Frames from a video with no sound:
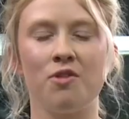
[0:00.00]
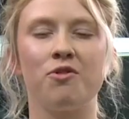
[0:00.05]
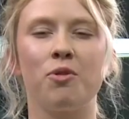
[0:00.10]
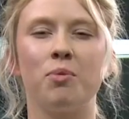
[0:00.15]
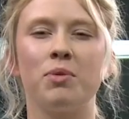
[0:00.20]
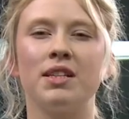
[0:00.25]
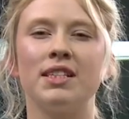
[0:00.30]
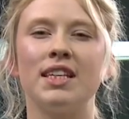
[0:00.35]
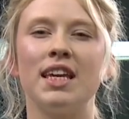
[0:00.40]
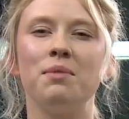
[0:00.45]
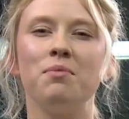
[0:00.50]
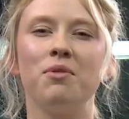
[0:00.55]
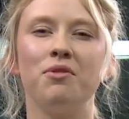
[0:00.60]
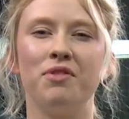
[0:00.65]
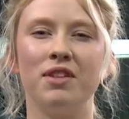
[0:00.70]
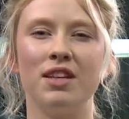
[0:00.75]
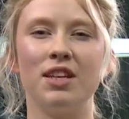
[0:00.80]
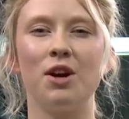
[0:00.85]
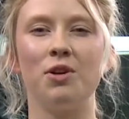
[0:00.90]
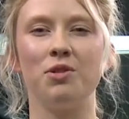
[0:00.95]
From the team at
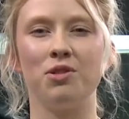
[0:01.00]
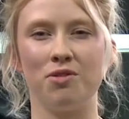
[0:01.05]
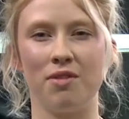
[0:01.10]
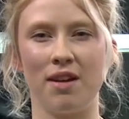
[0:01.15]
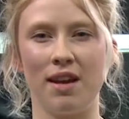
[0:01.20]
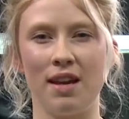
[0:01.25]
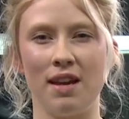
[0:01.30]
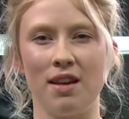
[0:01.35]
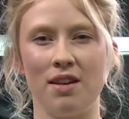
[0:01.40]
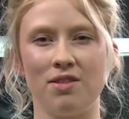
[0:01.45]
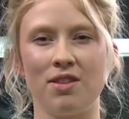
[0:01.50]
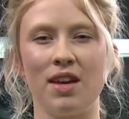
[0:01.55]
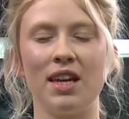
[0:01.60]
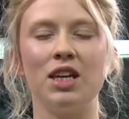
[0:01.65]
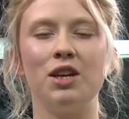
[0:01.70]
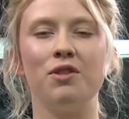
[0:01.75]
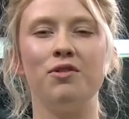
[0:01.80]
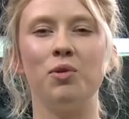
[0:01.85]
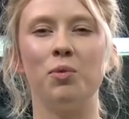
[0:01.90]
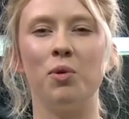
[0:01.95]
Video3,
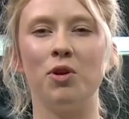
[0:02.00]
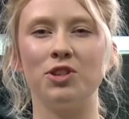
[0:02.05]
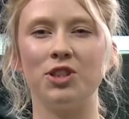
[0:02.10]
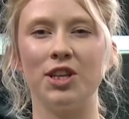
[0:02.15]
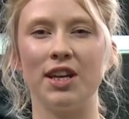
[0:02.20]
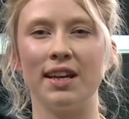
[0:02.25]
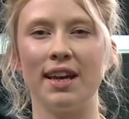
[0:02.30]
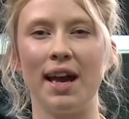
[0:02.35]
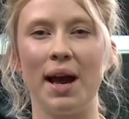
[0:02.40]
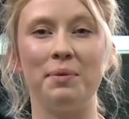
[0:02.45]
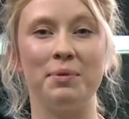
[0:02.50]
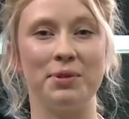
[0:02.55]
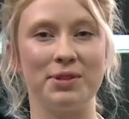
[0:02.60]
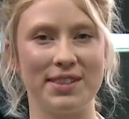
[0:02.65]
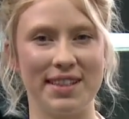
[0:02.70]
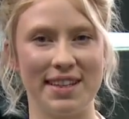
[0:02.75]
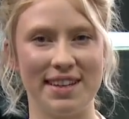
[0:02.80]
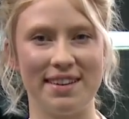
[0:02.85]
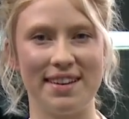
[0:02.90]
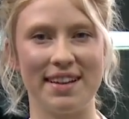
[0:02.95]
thank you for watching, and we'll
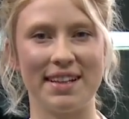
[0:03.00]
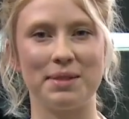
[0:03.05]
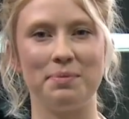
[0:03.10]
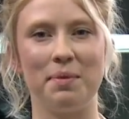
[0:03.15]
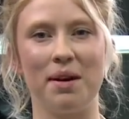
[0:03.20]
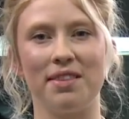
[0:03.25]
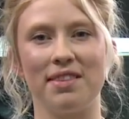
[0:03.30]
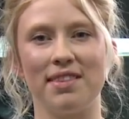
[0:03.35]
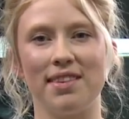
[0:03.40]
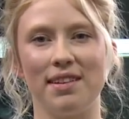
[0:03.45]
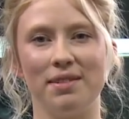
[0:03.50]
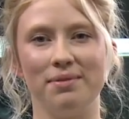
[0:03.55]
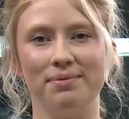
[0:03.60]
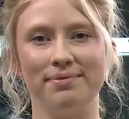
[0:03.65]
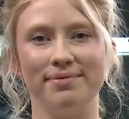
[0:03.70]
see you next month.